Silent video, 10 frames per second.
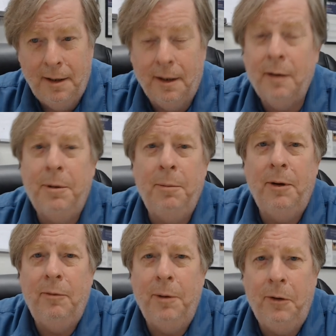lot of people
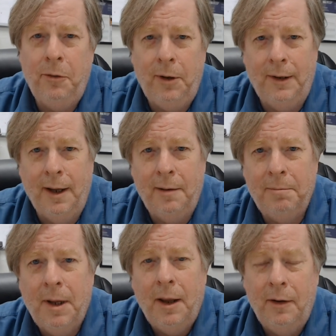have been doing that.
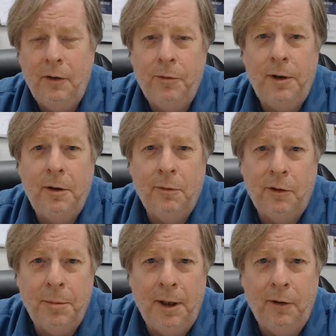This video
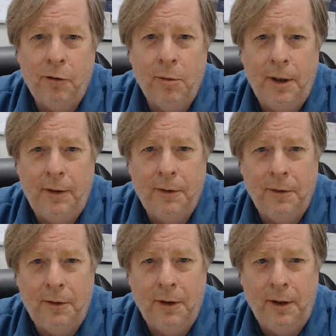was made in
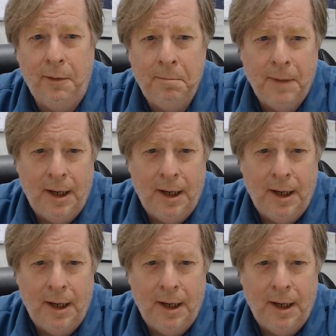2013.